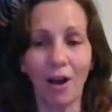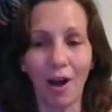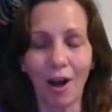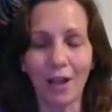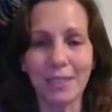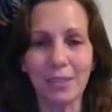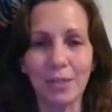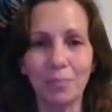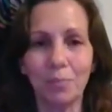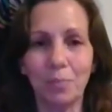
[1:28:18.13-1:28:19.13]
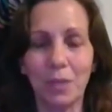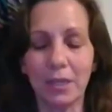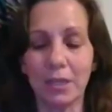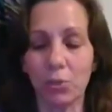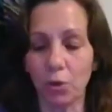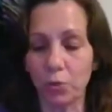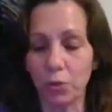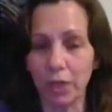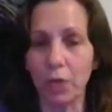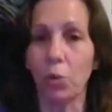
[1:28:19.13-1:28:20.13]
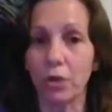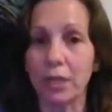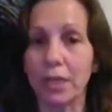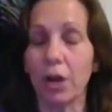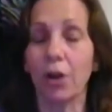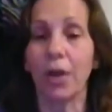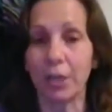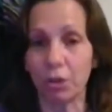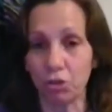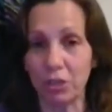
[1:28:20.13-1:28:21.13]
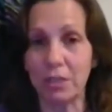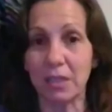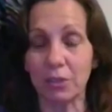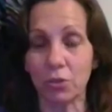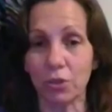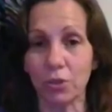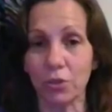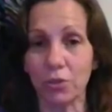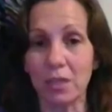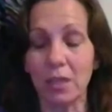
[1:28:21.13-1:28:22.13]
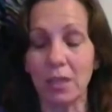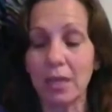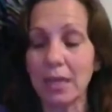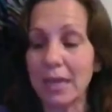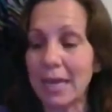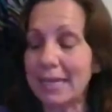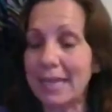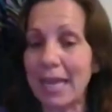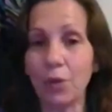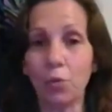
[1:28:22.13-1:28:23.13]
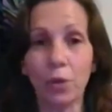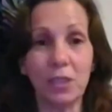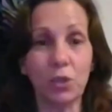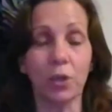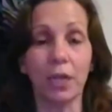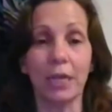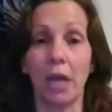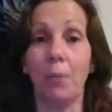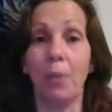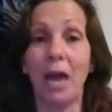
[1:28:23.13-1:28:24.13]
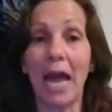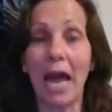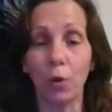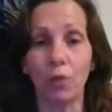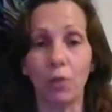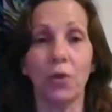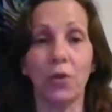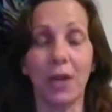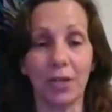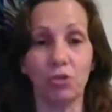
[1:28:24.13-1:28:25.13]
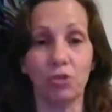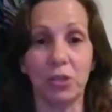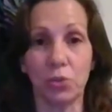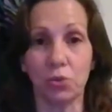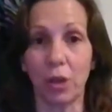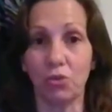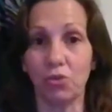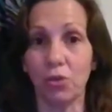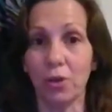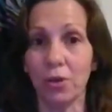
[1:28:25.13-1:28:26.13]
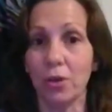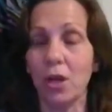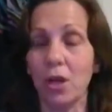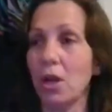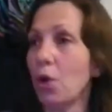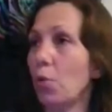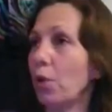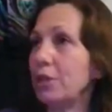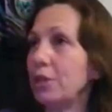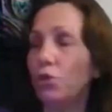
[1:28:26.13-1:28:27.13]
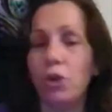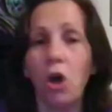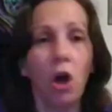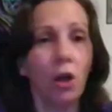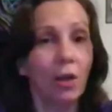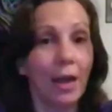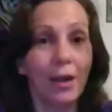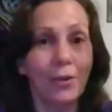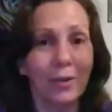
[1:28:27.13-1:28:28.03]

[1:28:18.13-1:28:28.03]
awesome because we're really working our energy centers. And again, once you are like a powerful energy structure, when you call out,